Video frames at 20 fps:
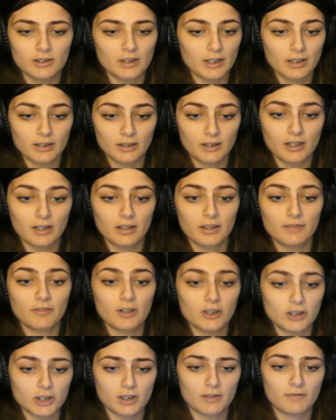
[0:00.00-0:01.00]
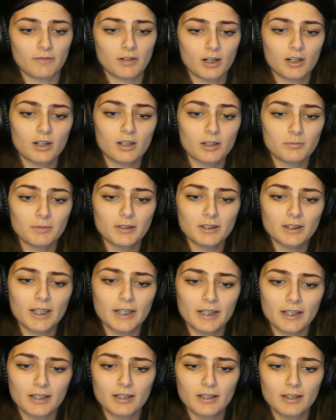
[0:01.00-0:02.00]
like, the other version of her, but,
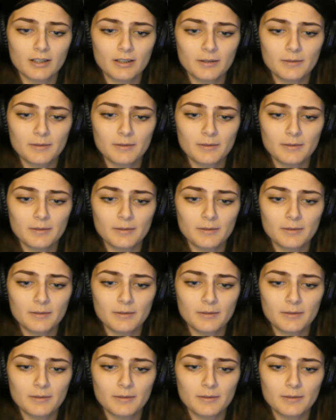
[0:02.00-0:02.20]
like,